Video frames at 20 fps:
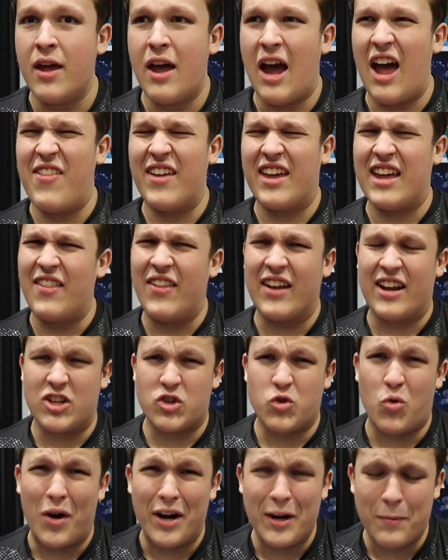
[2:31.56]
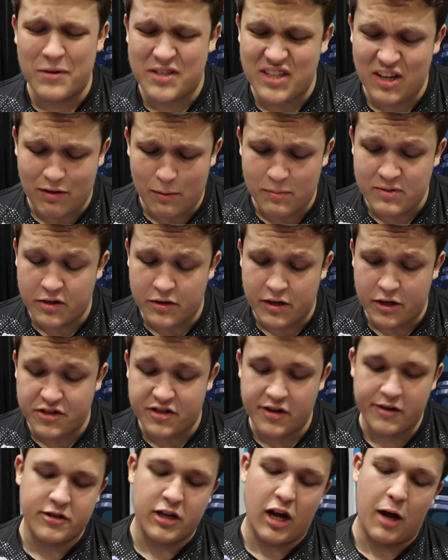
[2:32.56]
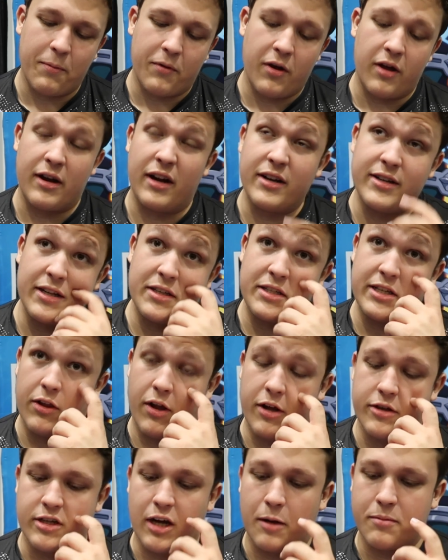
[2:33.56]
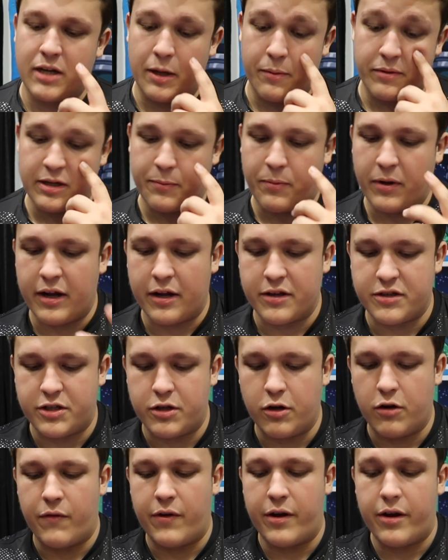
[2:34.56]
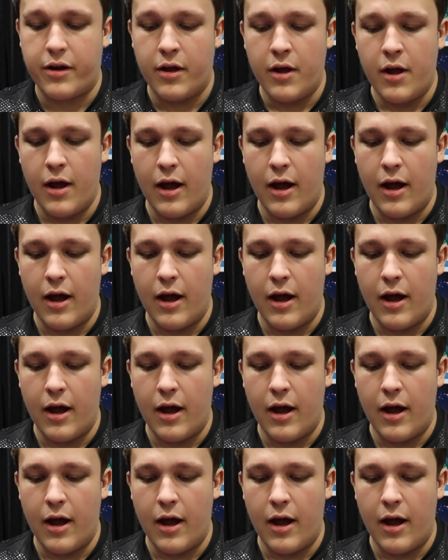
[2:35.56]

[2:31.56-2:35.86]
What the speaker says: I think I had like a 20% representation in top 10. I did see a lot in top 10, but I played against 2 of it.